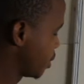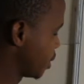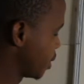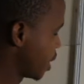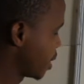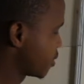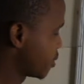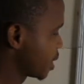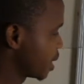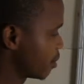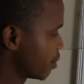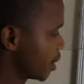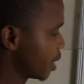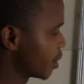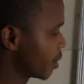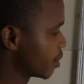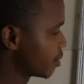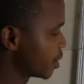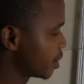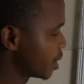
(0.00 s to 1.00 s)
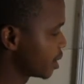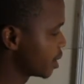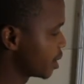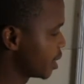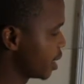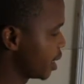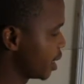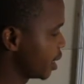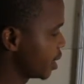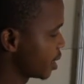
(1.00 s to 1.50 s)
you'd have something of this
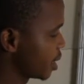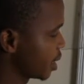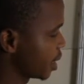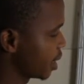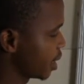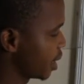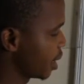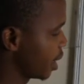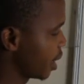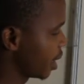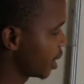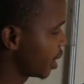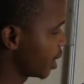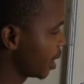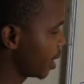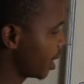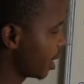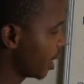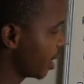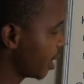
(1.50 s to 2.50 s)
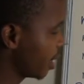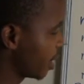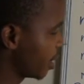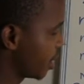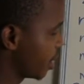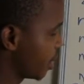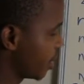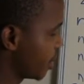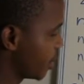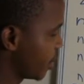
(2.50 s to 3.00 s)
nature. And then here,
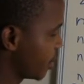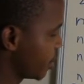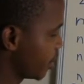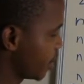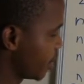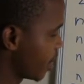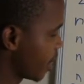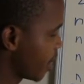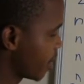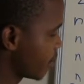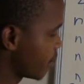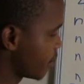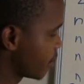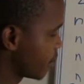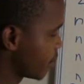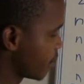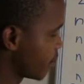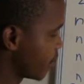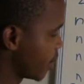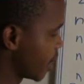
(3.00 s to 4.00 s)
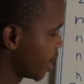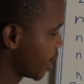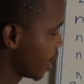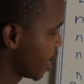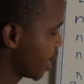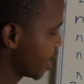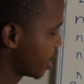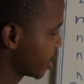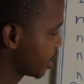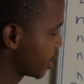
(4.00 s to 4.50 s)
you have
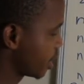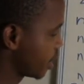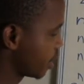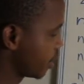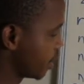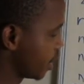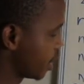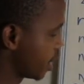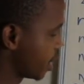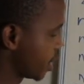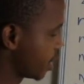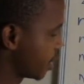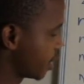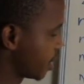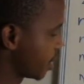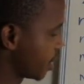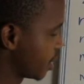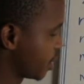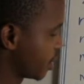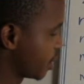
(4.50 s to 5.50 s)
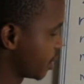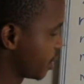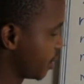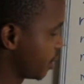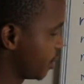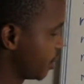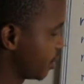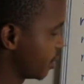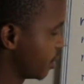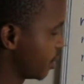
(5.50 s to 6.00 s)
1s, which is
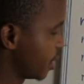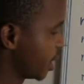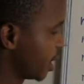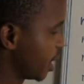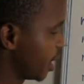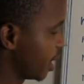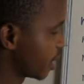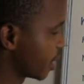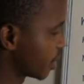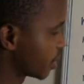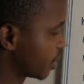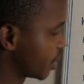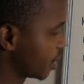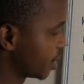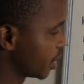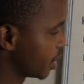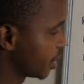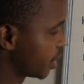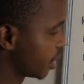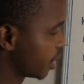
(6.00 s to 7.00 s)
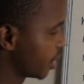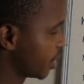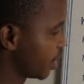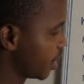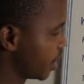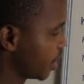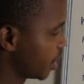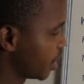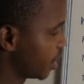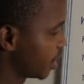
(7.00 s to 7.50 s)
2 electrons.
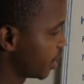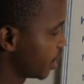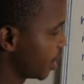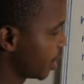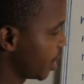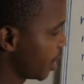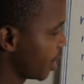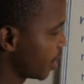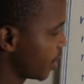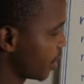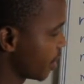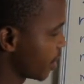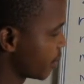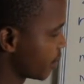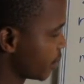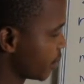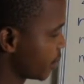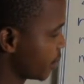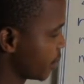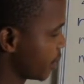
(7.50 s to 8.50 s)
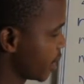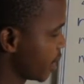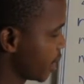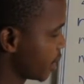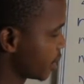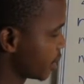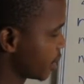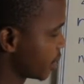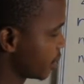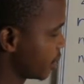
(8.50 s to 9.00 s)
Then you have
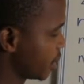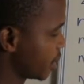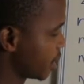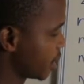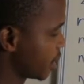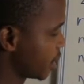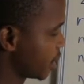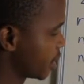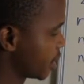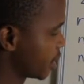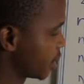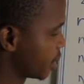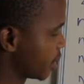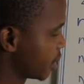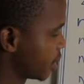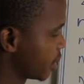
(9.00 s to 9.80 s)
2s, which is